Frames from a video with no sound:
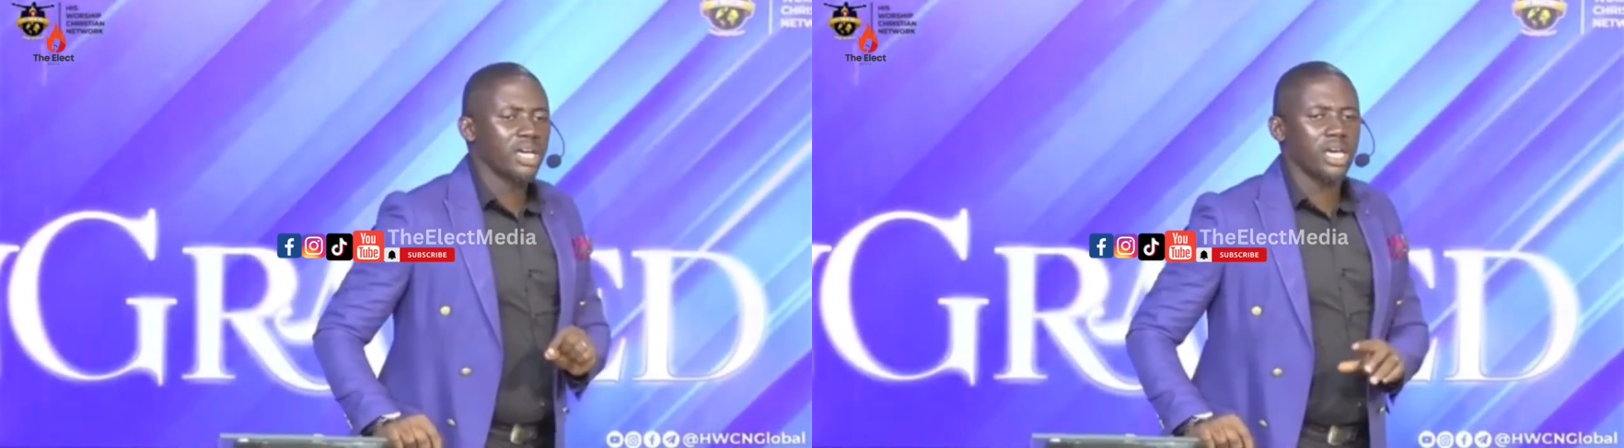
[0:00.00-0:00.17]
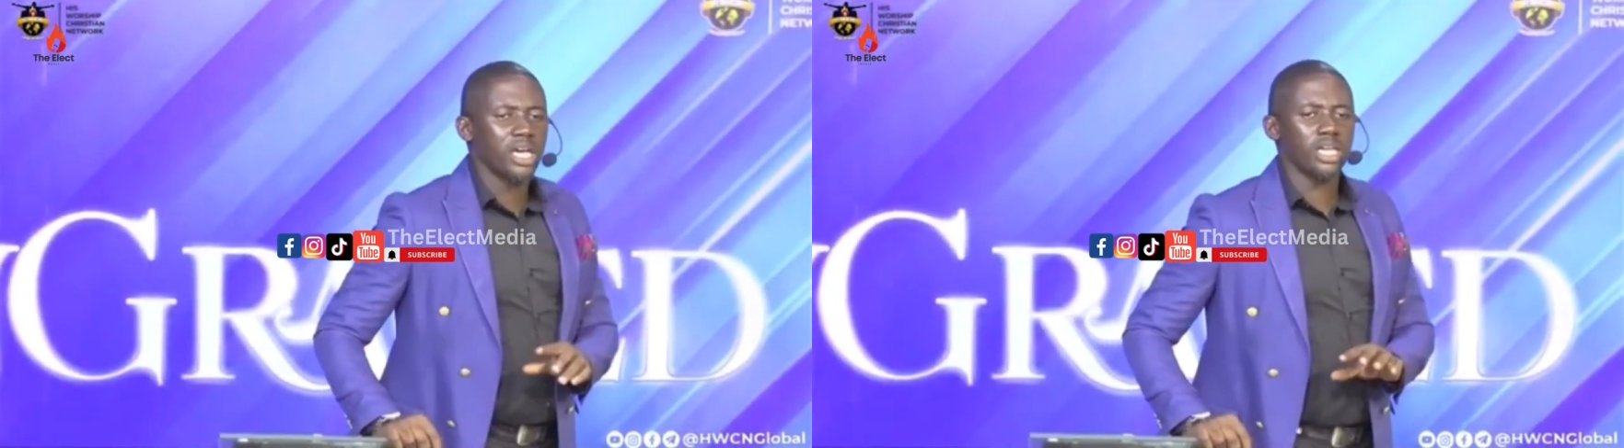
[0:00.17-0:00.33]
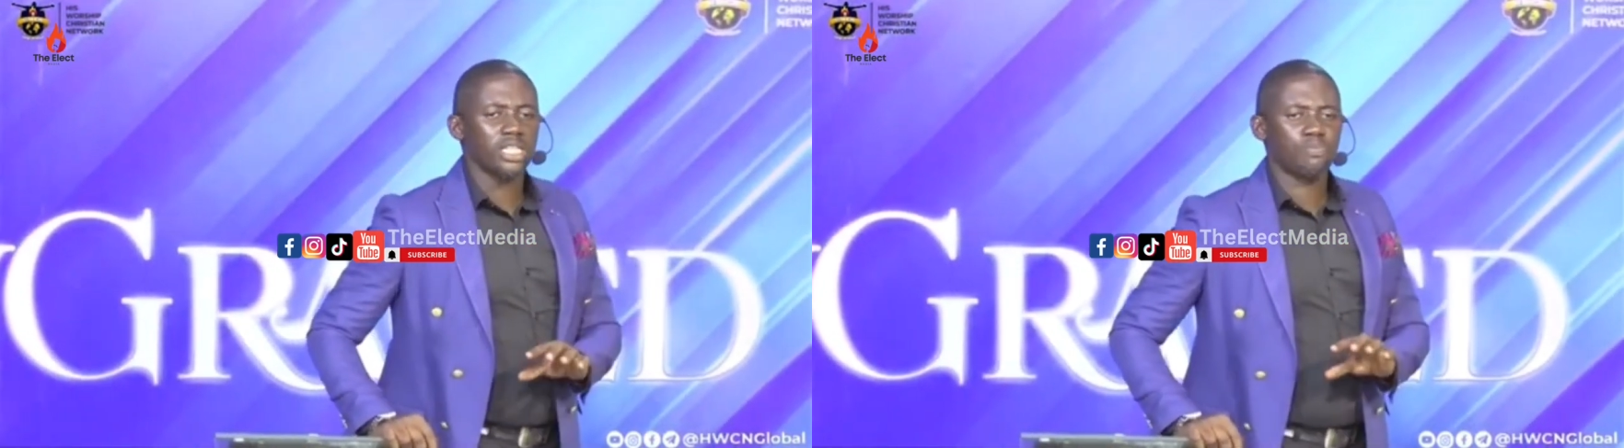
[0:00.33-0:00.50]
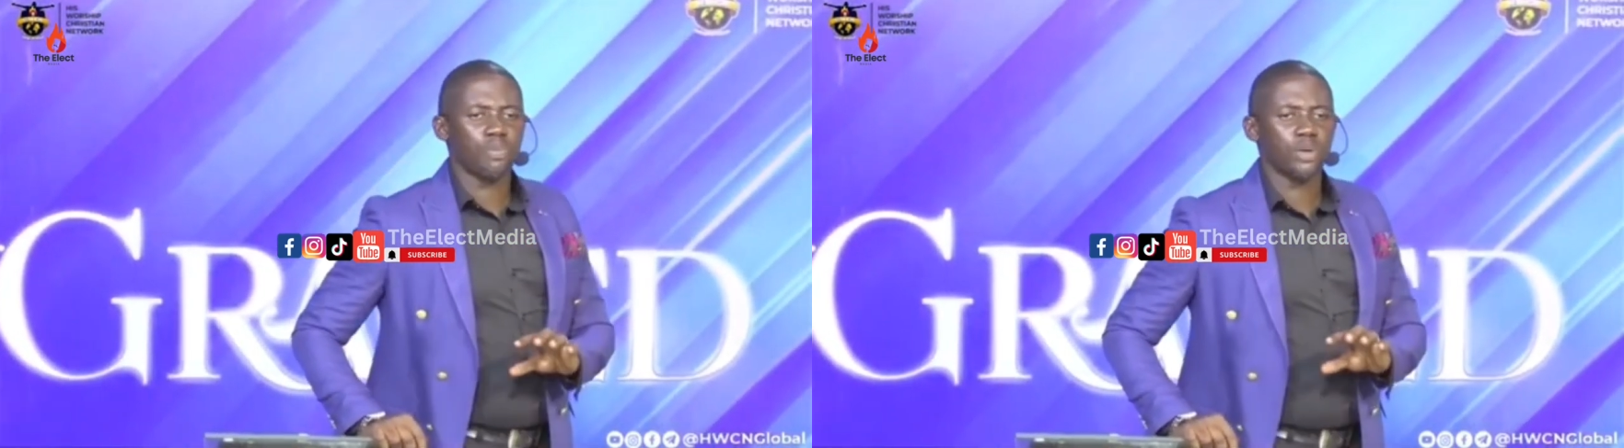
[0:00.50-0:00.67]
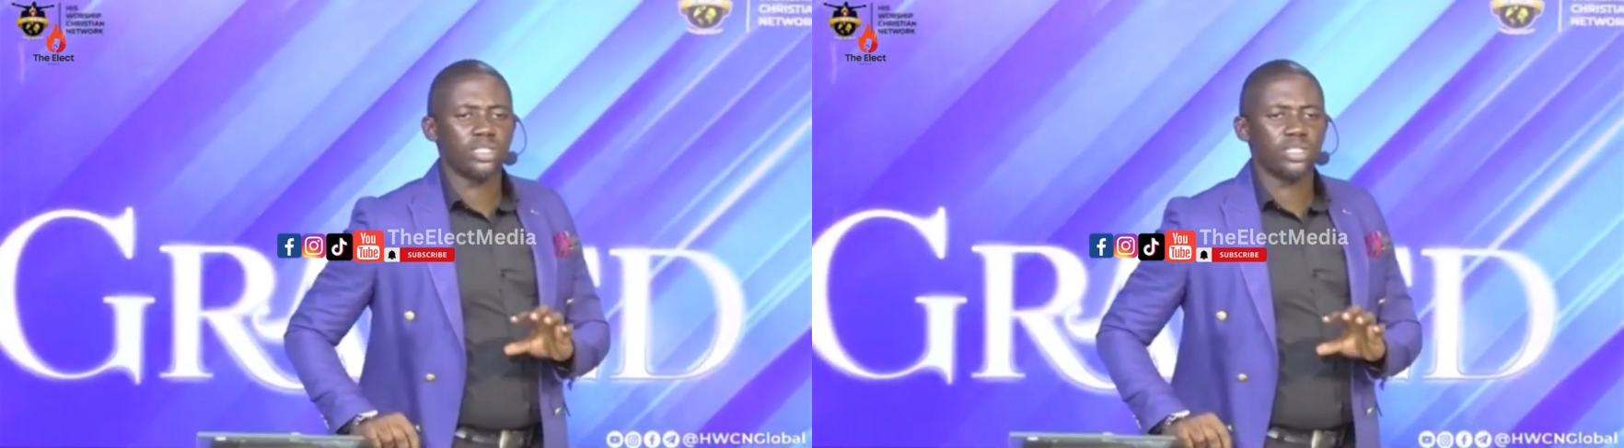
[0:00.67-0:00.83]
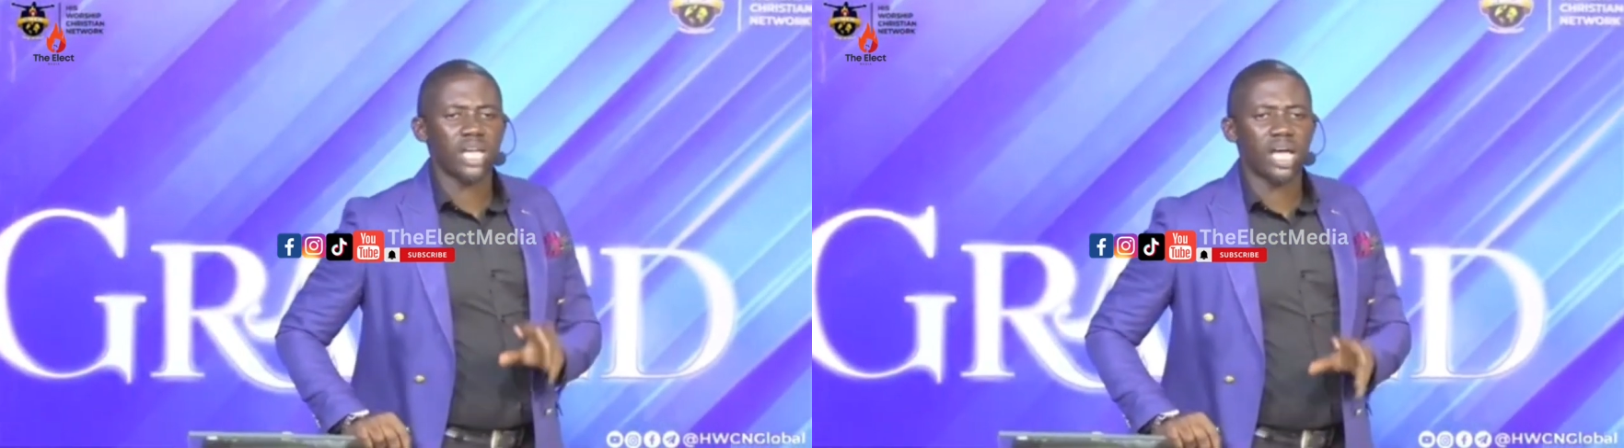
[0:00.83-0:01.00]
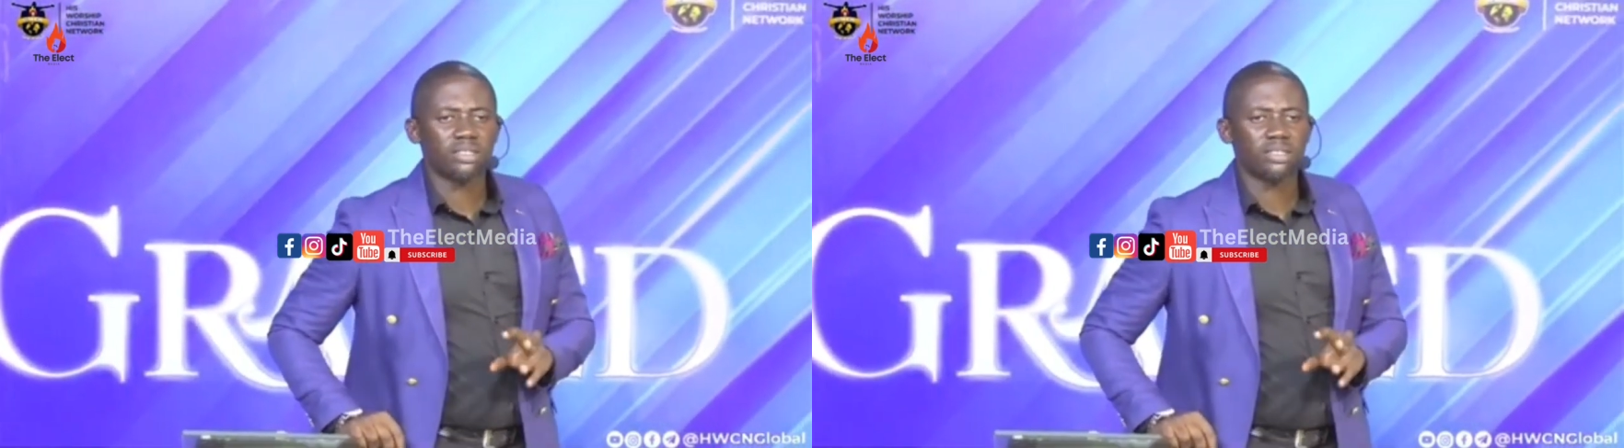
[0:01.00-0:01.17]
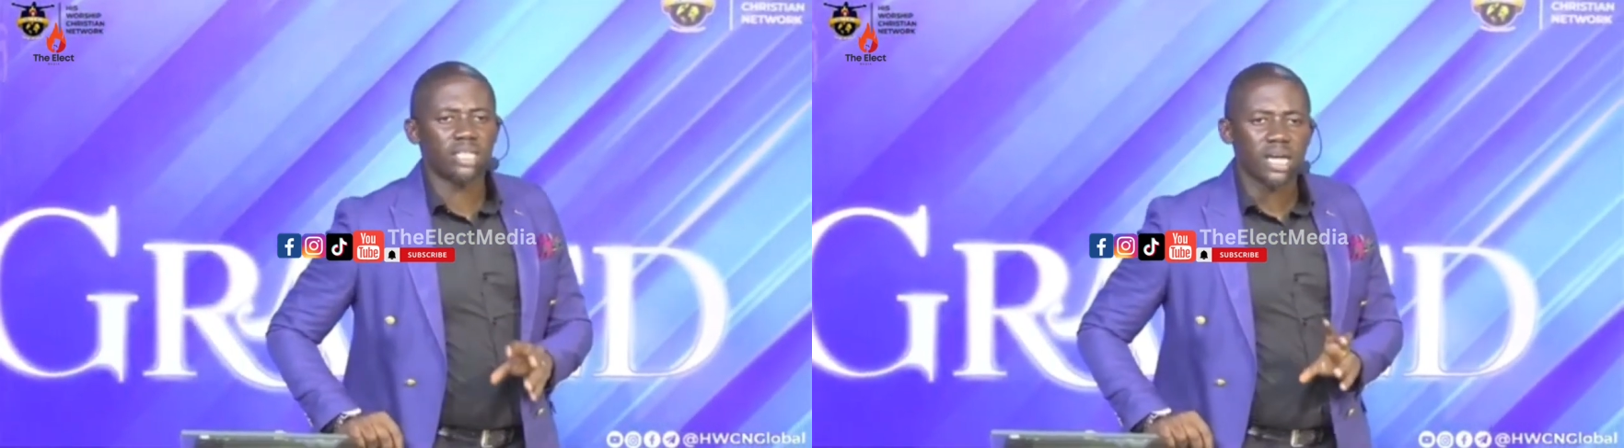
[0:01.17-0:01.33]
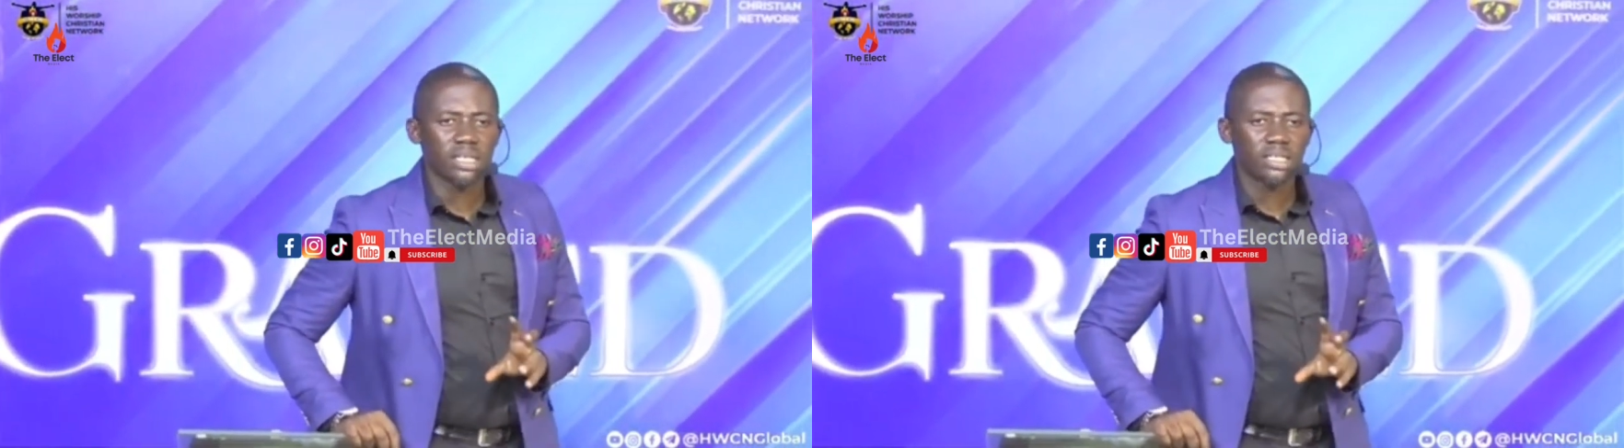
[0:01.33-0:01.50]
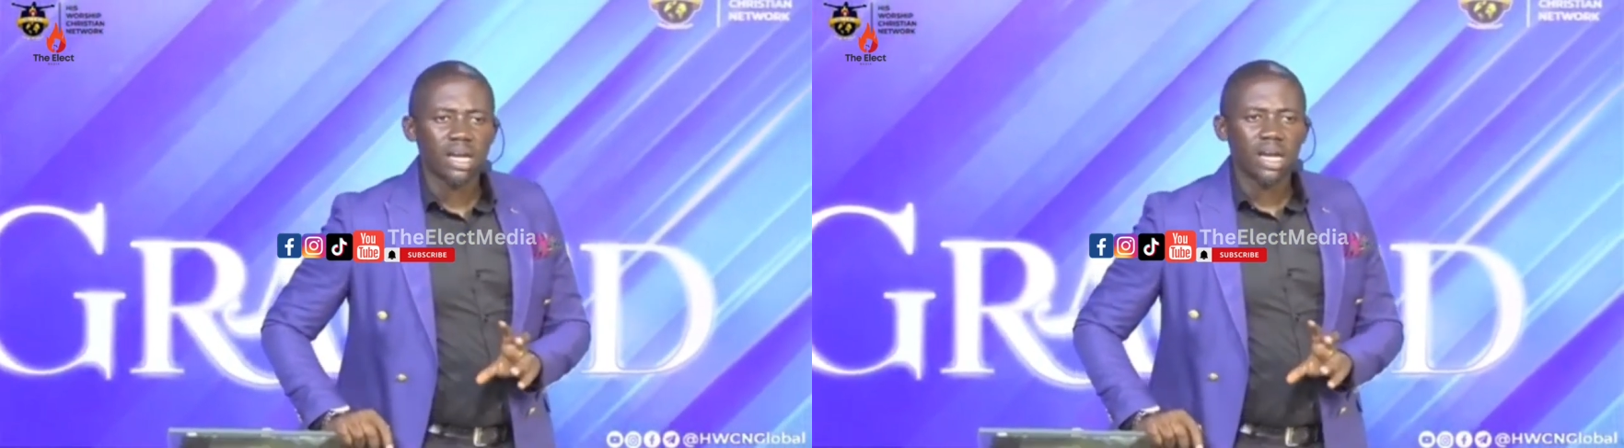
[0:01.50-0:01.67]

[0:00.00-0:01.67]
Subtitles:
is presented